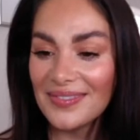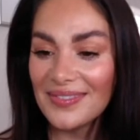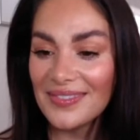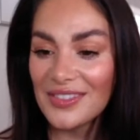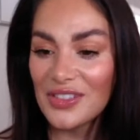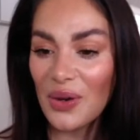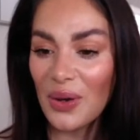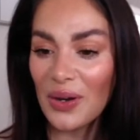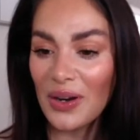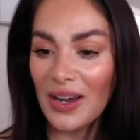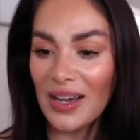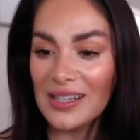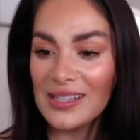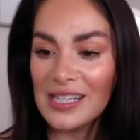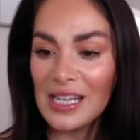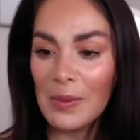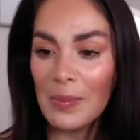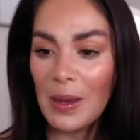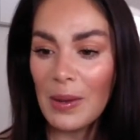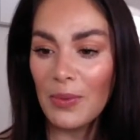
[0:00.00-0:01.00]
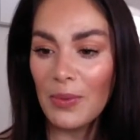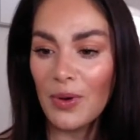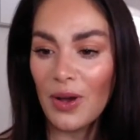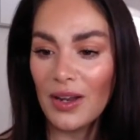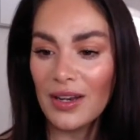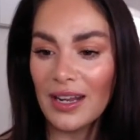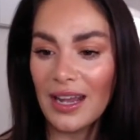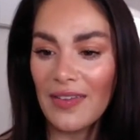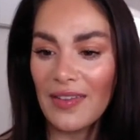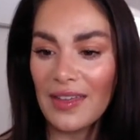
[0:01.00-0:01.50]
Joanna, I see people going
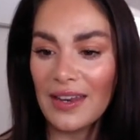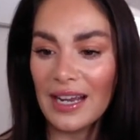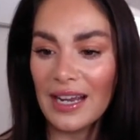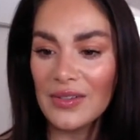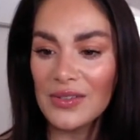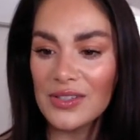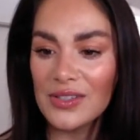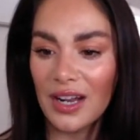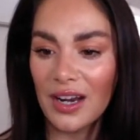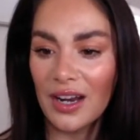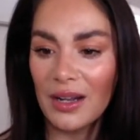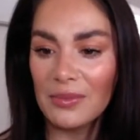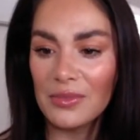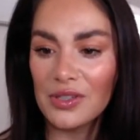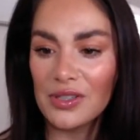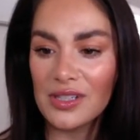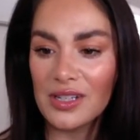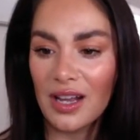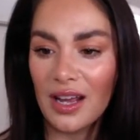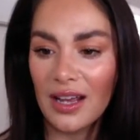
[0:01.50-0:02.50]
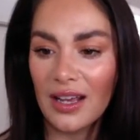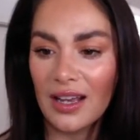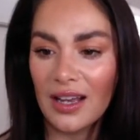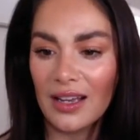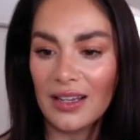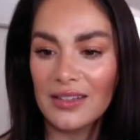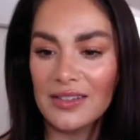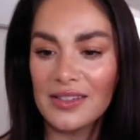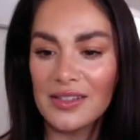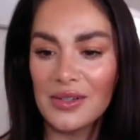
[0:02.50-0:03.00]
to get their nails done, I'm just like, I
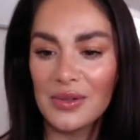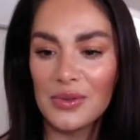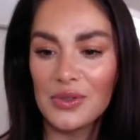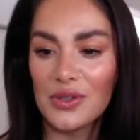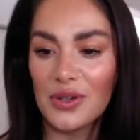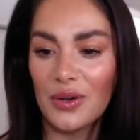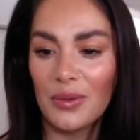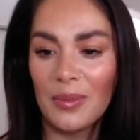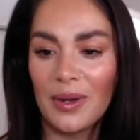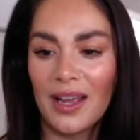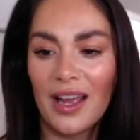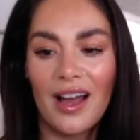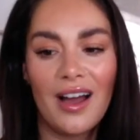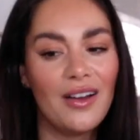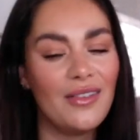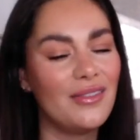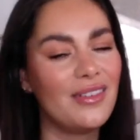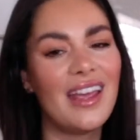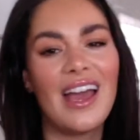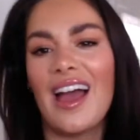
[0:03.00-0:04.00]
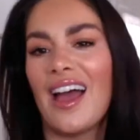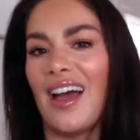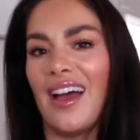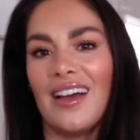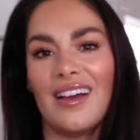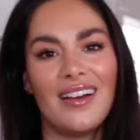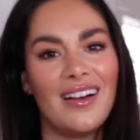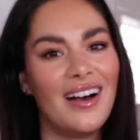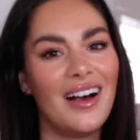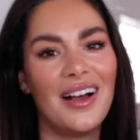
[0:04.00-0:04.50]
can still do it on my own. Yeah,
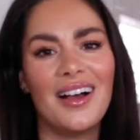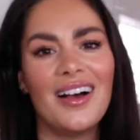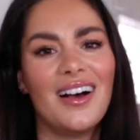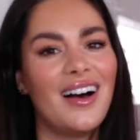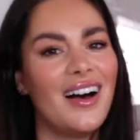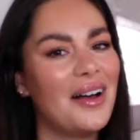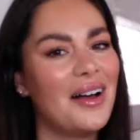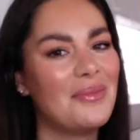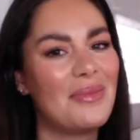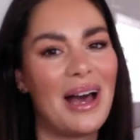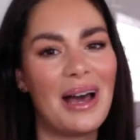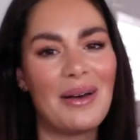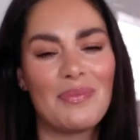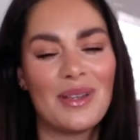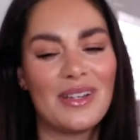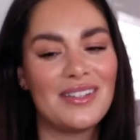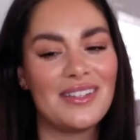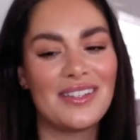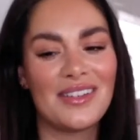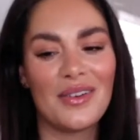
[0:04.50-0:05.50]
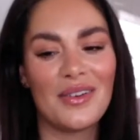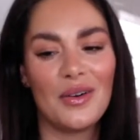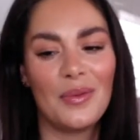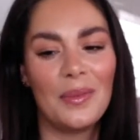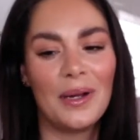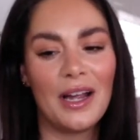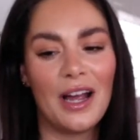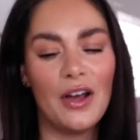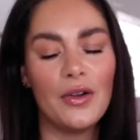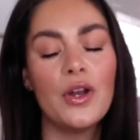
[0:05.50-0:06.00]
I'm happy to do it on
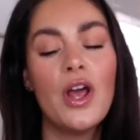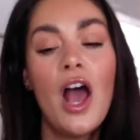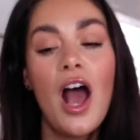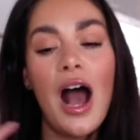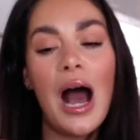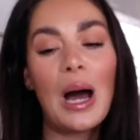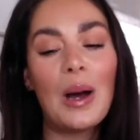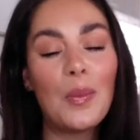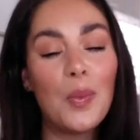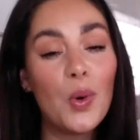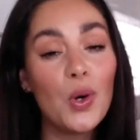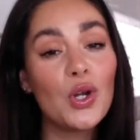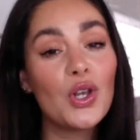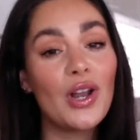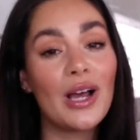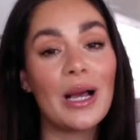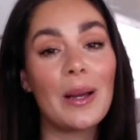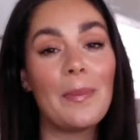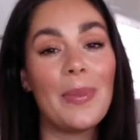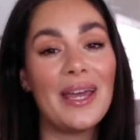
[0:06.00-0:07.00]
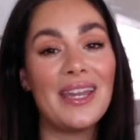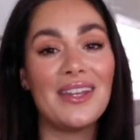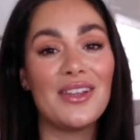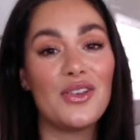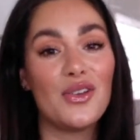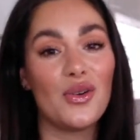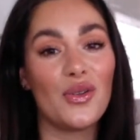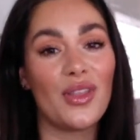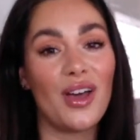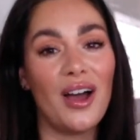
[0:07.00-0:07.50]
my own. I would like a
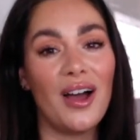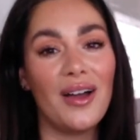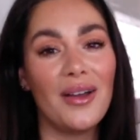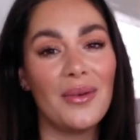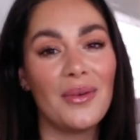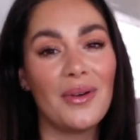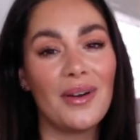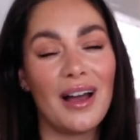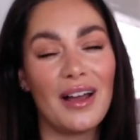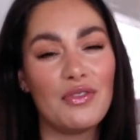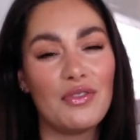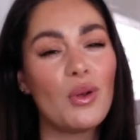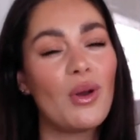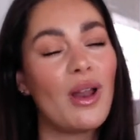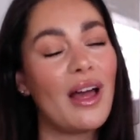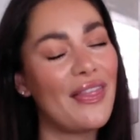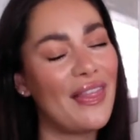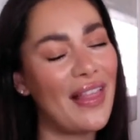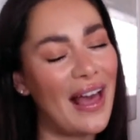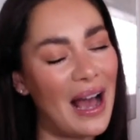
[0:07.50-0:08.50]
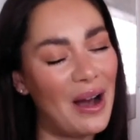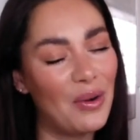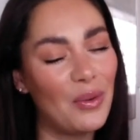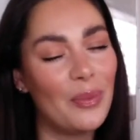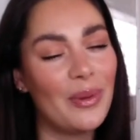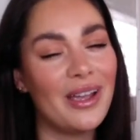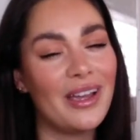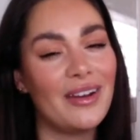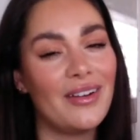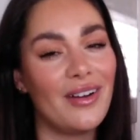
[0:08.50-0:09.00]
pedicure though. I feel like that would
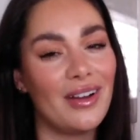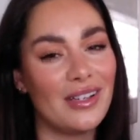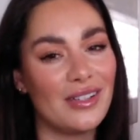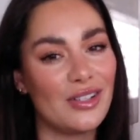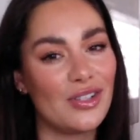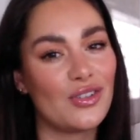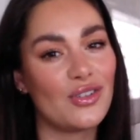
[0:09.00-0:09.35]
be a nice